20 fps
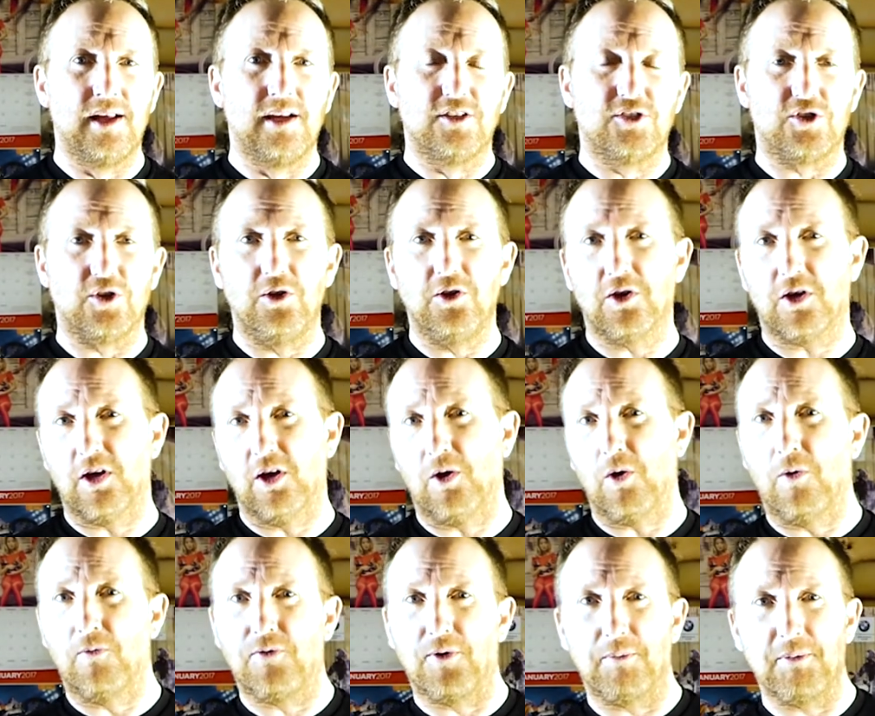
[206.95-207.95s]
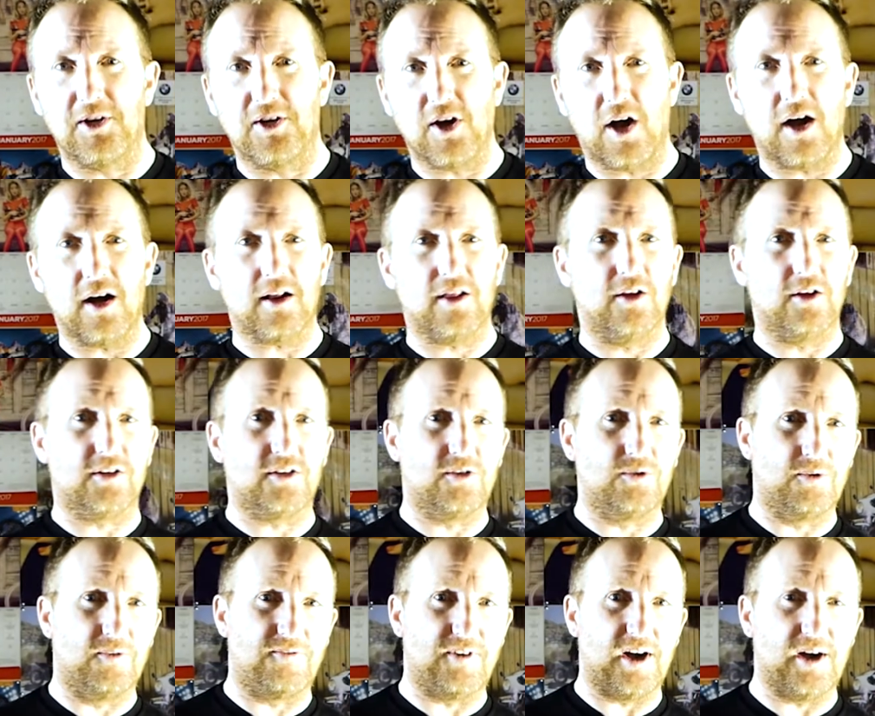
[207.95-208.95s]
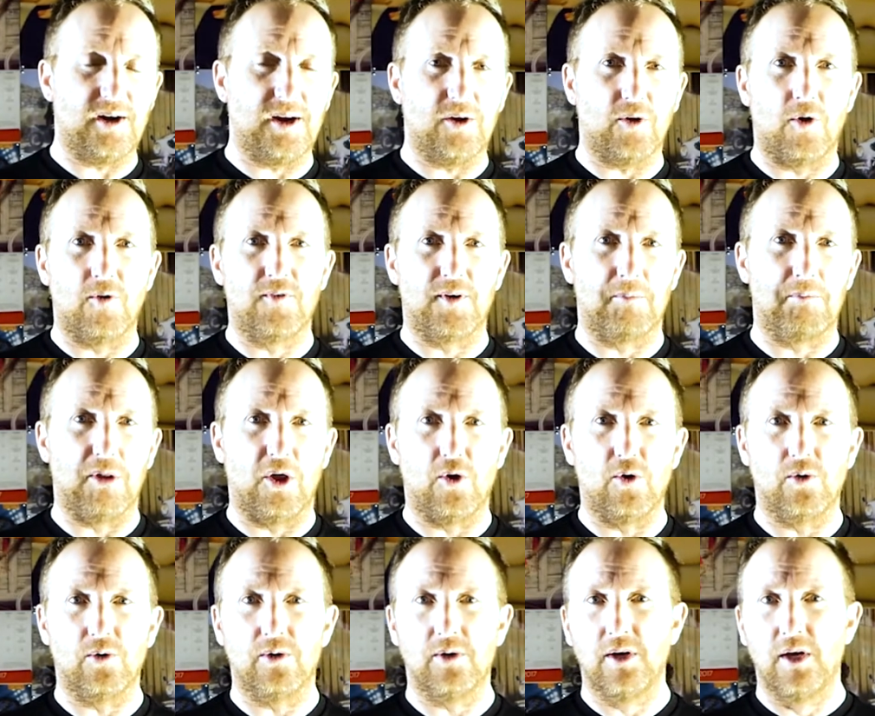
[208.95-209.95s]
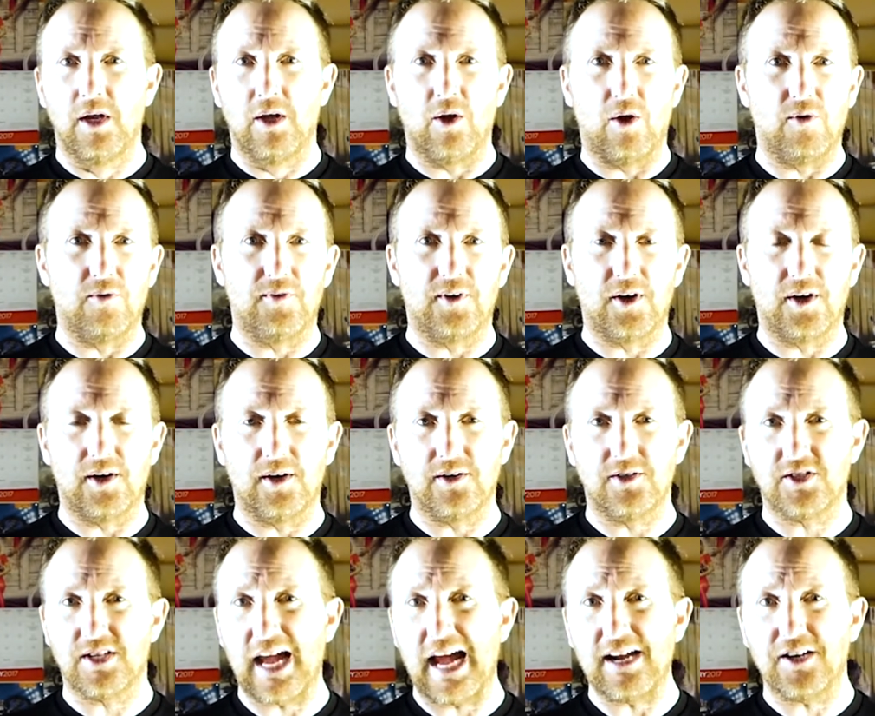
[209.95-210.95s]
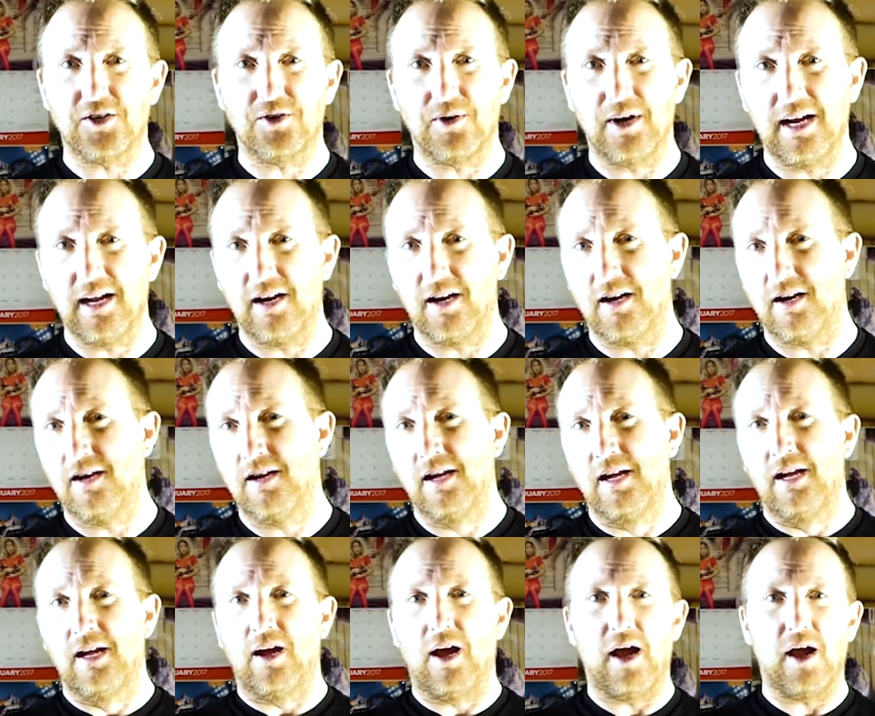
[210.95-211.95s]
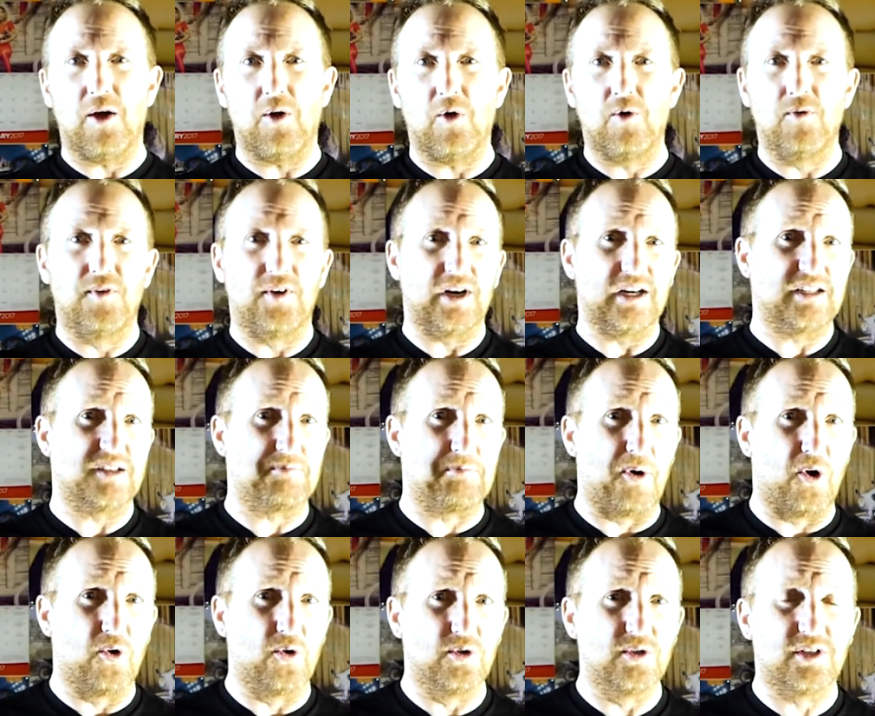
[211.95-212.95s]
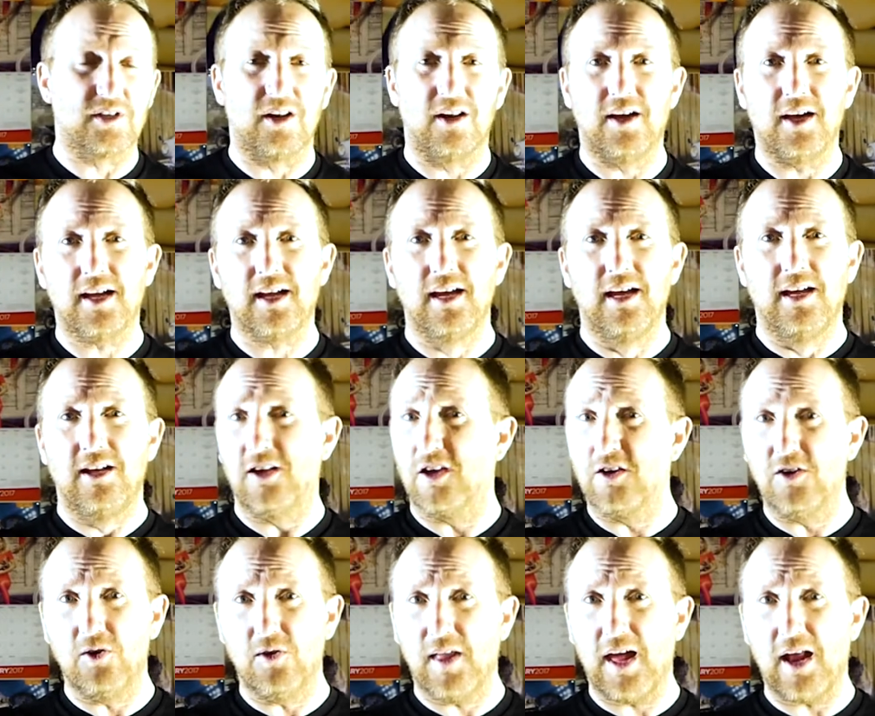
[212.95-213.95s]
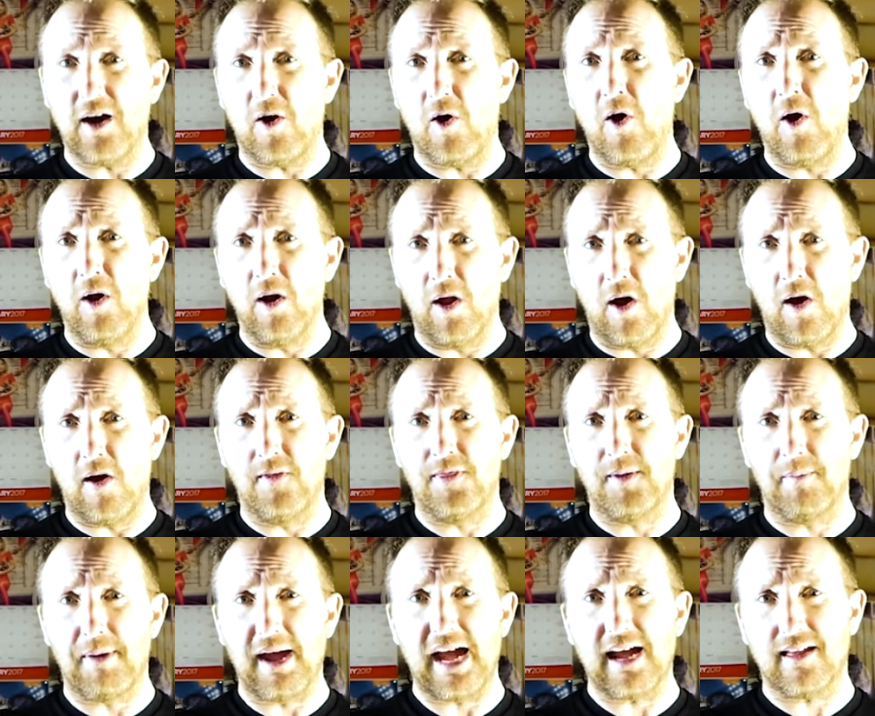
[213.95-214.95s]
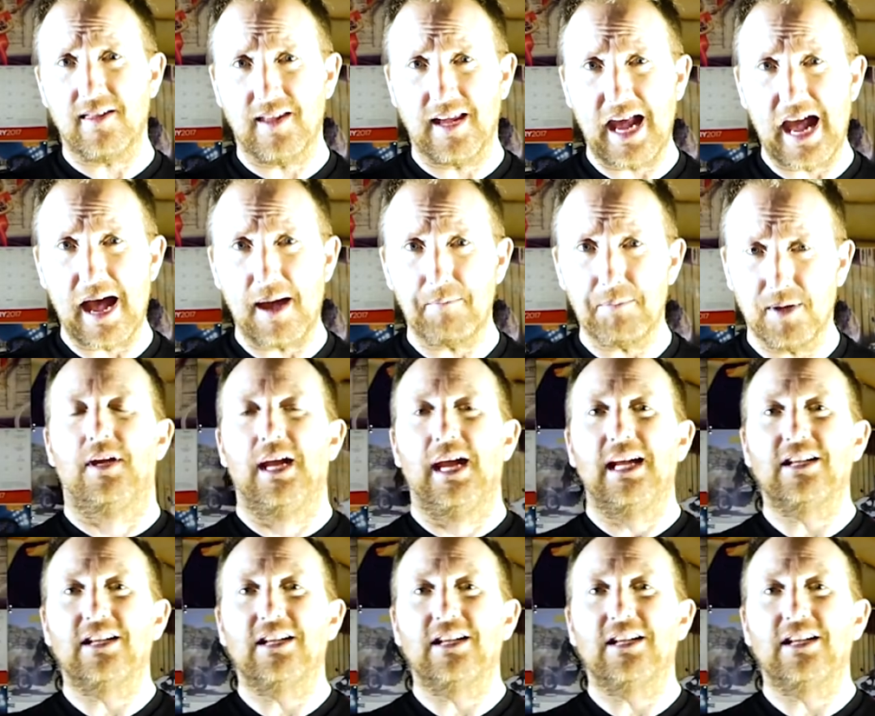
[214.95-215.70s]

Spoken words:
So you can go from a dark look to a very overblown, oversaturated, overexposed look. You can do that all on the back of the app.